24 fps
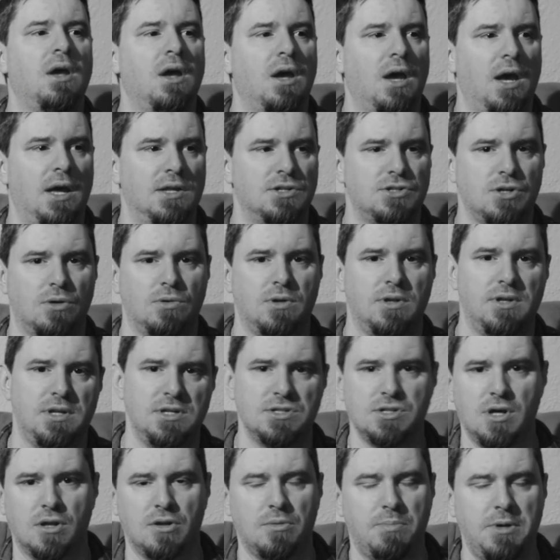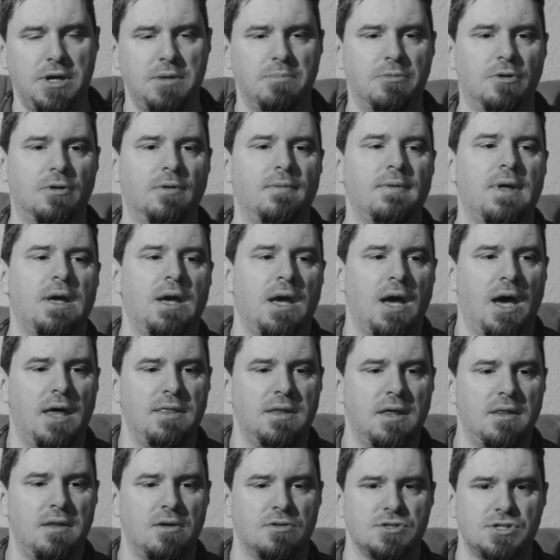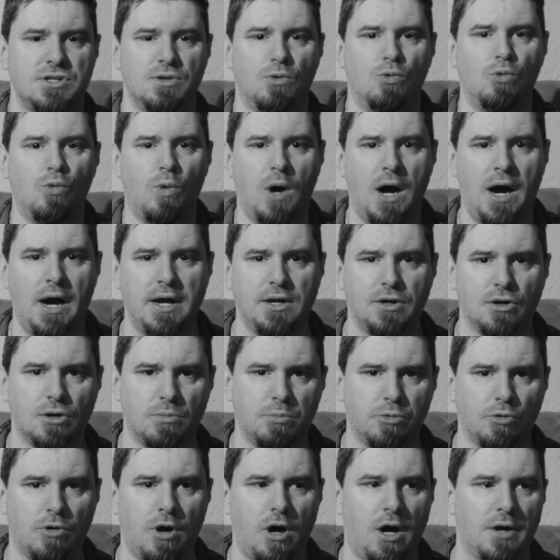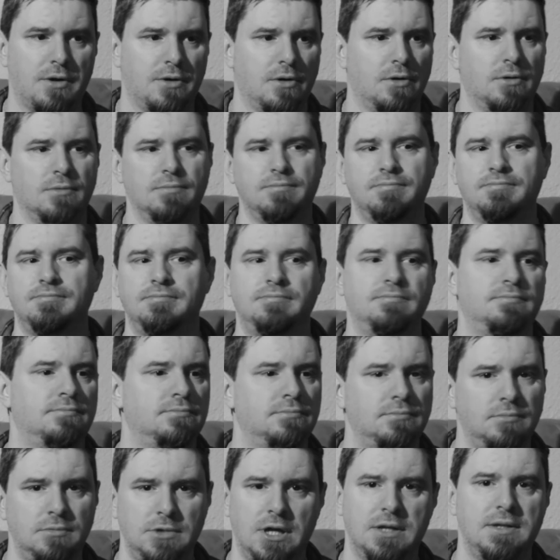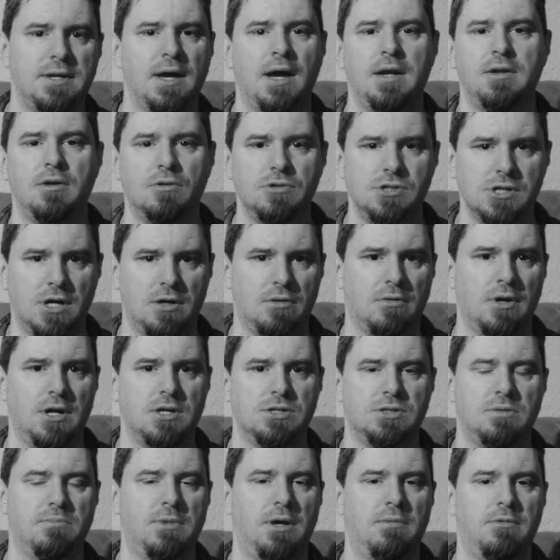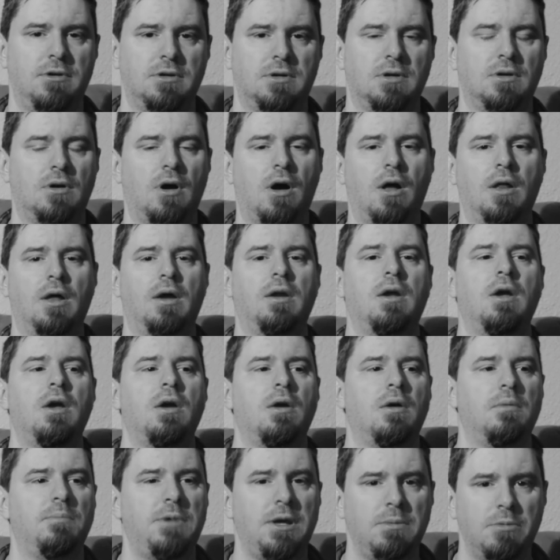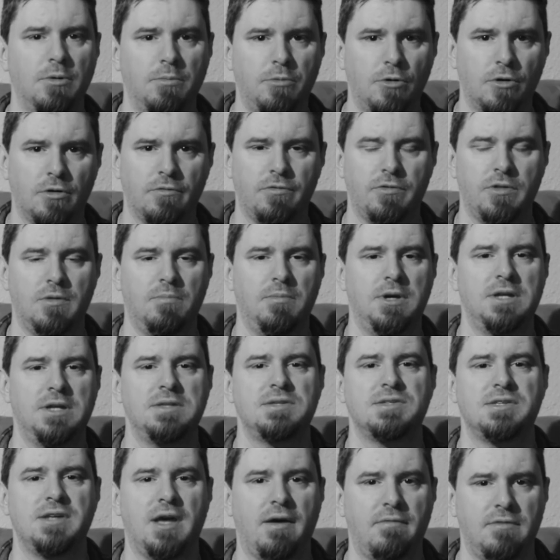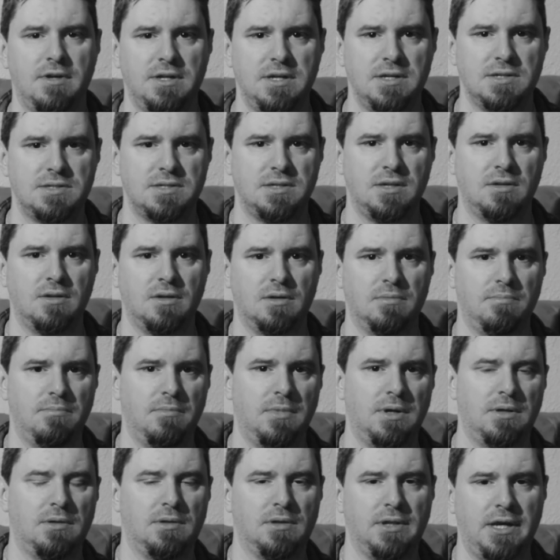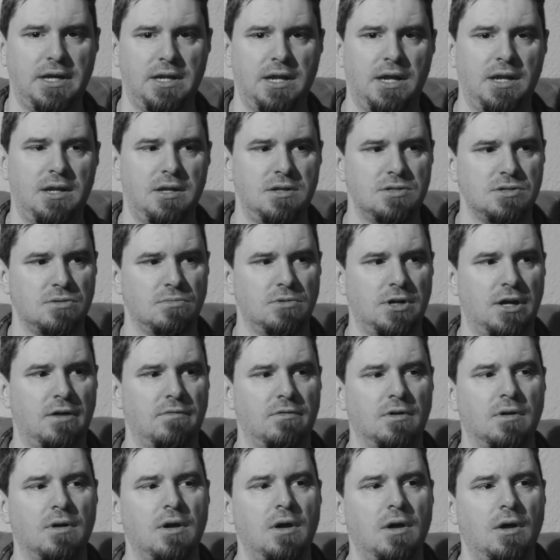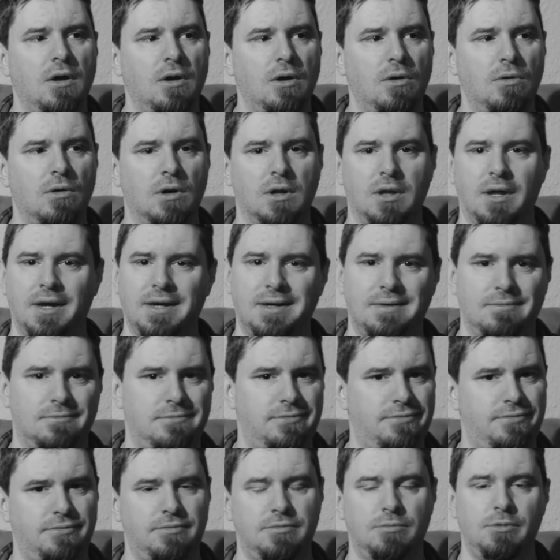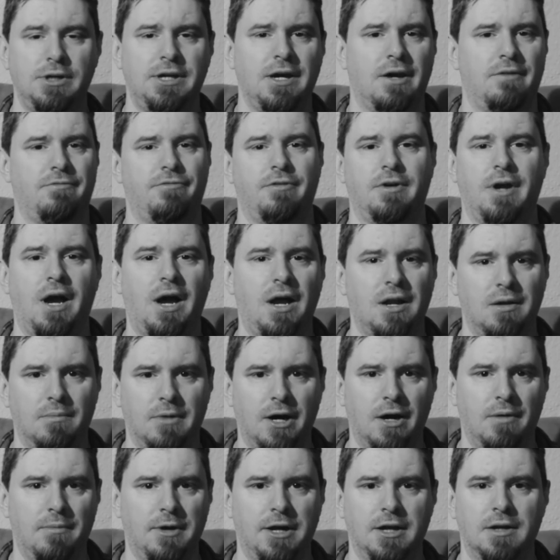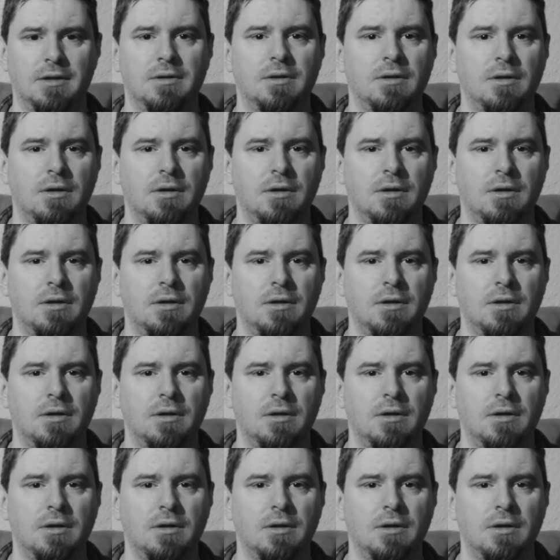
And so did these other people. And then there's the wider, broader Nintendo generation, maybe you can call it, people born from the mid 70s to the late 80s or whatever, who are like, we got forgotten about, man.